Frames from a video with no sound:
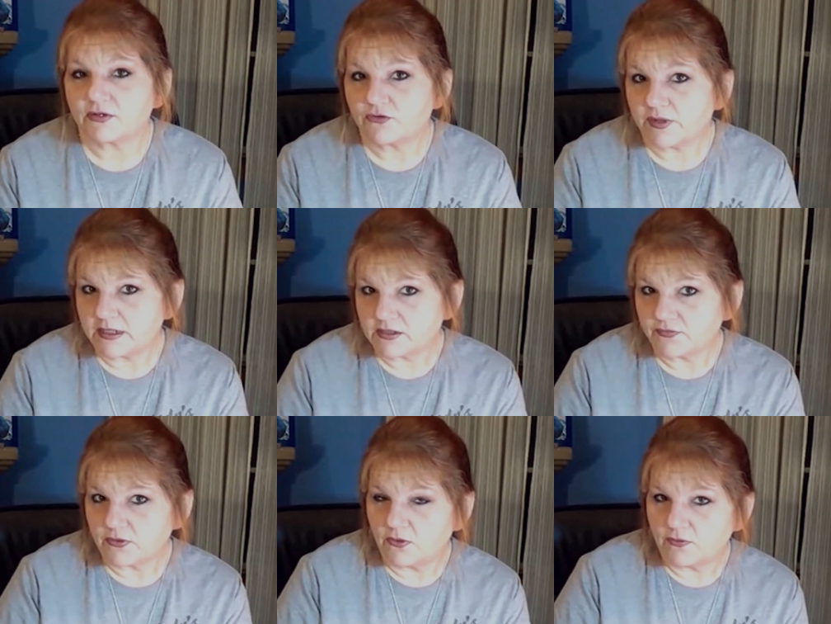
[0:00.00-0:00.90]
to what
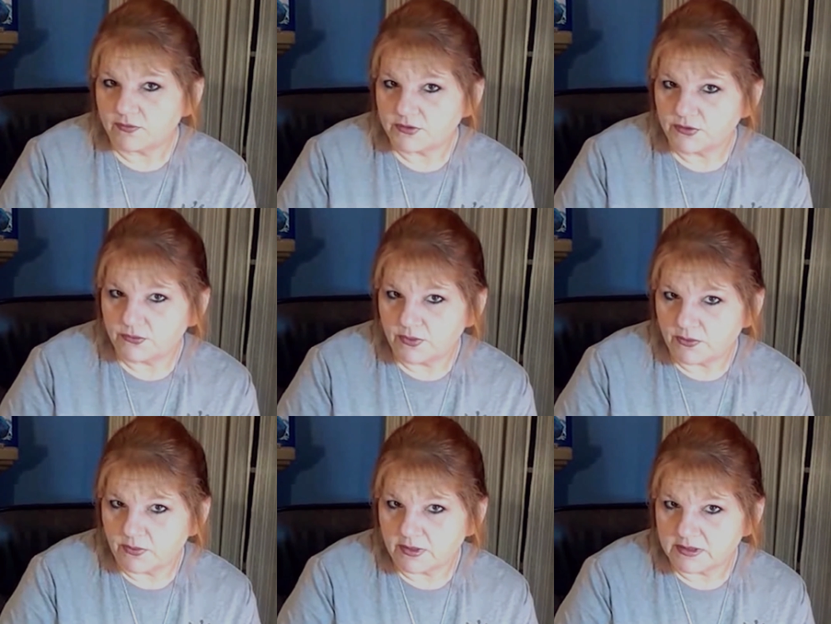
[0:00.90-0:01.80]
works on my
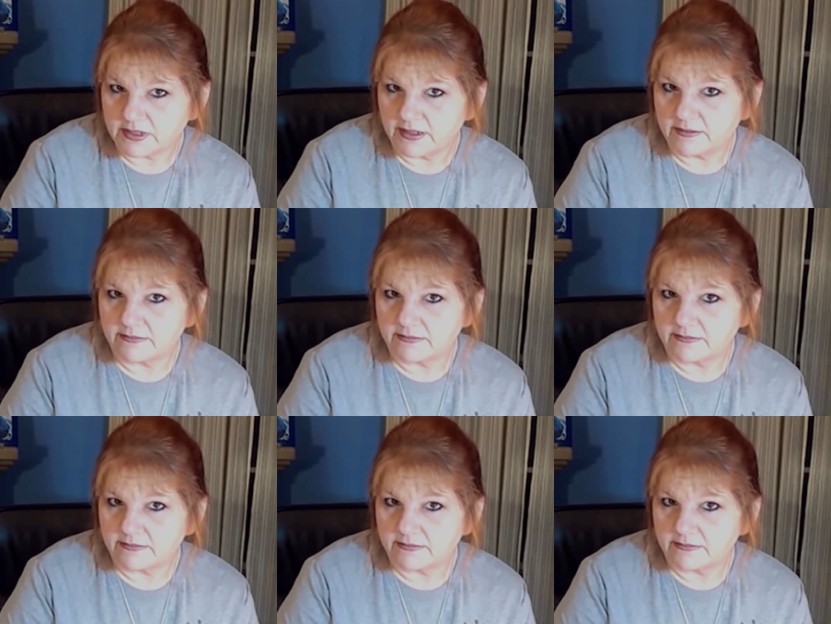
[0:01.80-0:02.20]
skin,